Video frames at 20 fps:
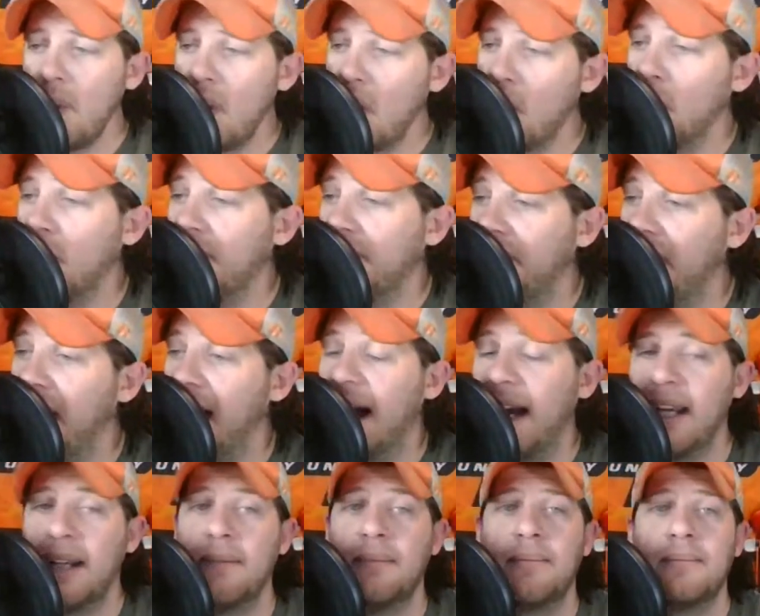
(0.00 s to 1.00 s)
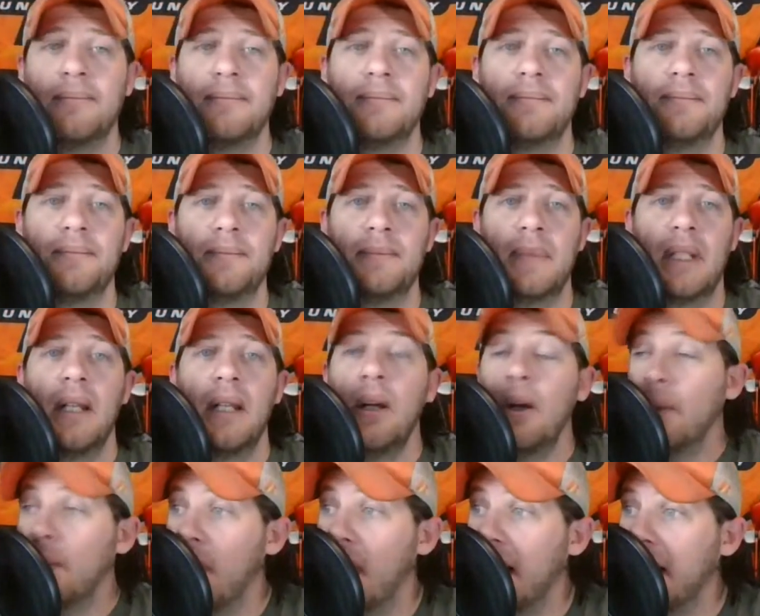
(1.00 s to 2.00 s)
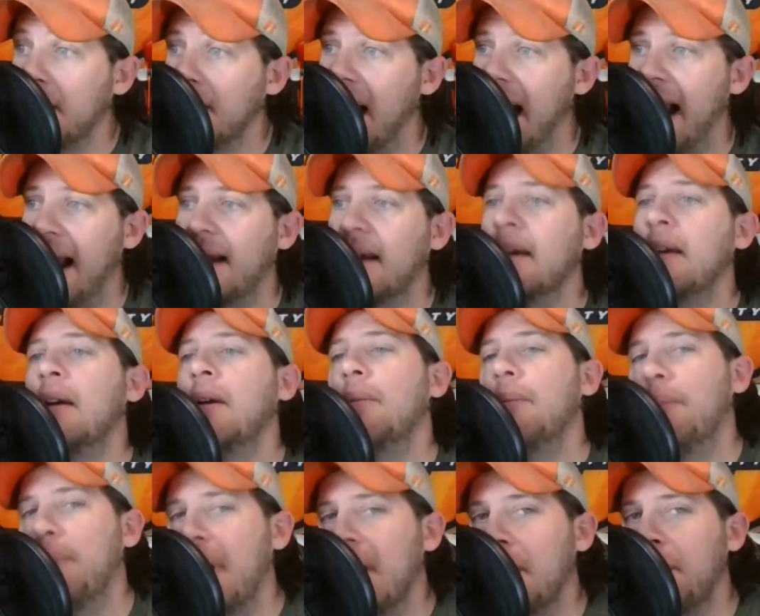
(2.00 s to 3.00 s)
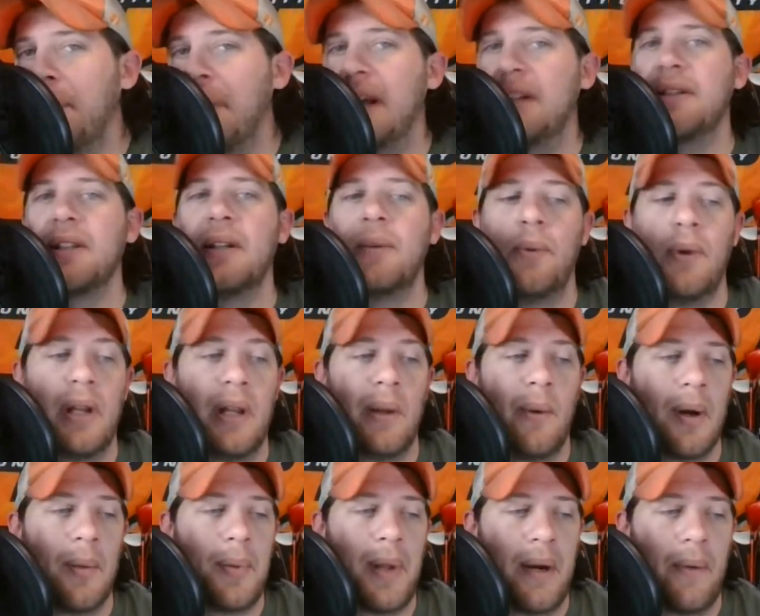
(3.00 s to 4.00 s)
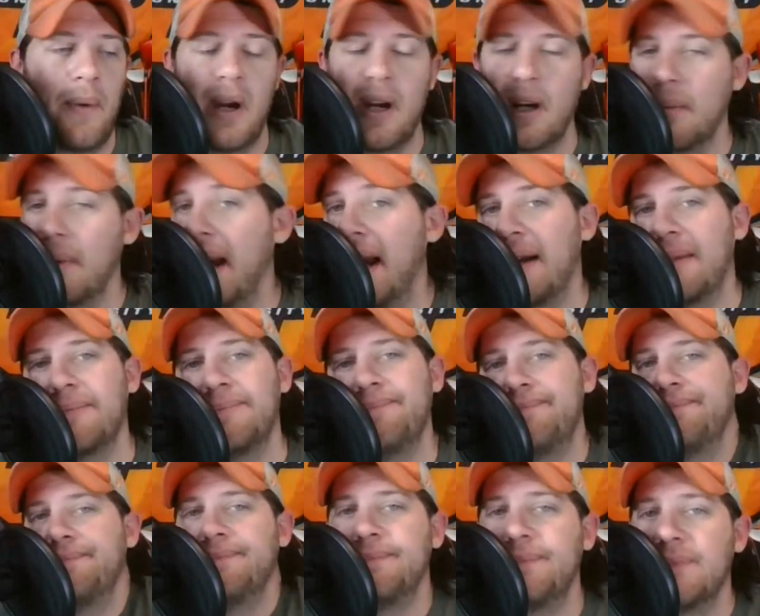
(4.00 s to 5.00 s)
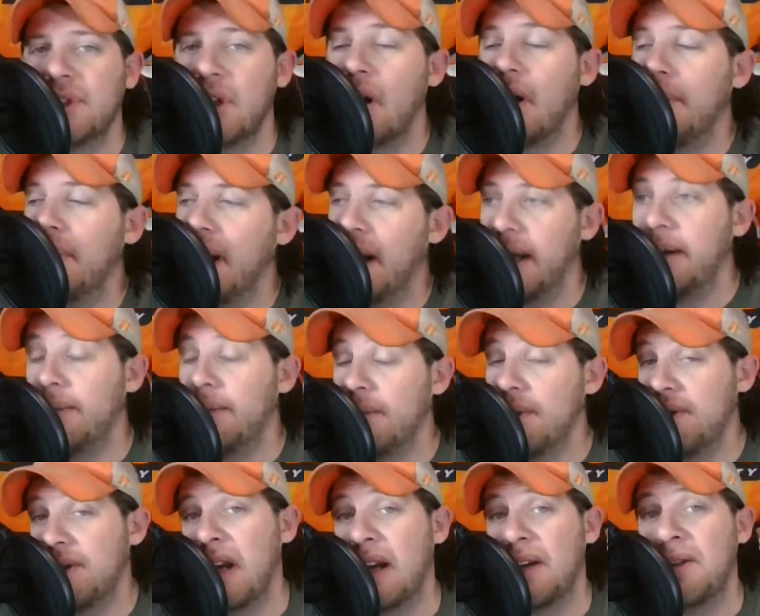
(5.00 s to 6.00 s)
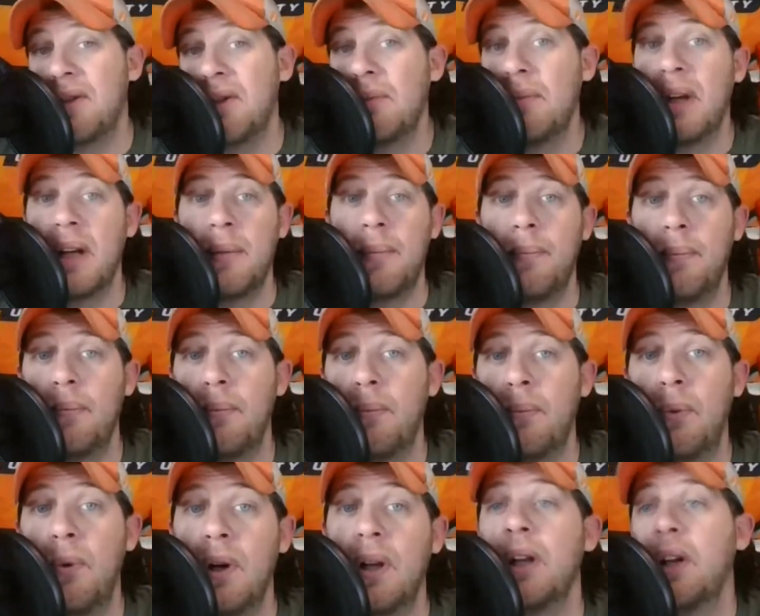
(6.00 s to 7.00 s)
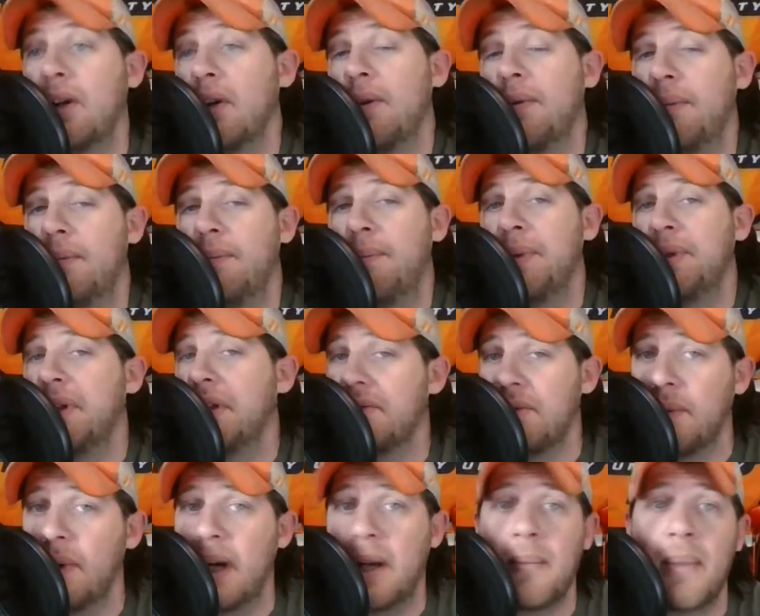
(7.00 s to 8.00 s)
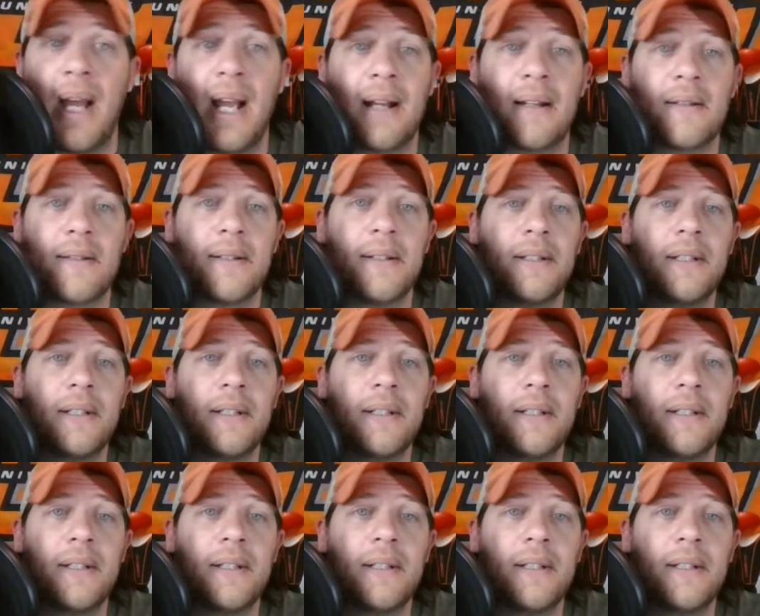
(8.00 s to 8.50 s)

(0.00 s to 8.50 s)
We're fine. Running back. Braylin Pressley really want to play running back. Sorry, buddy. We just got too many really good potential running backs.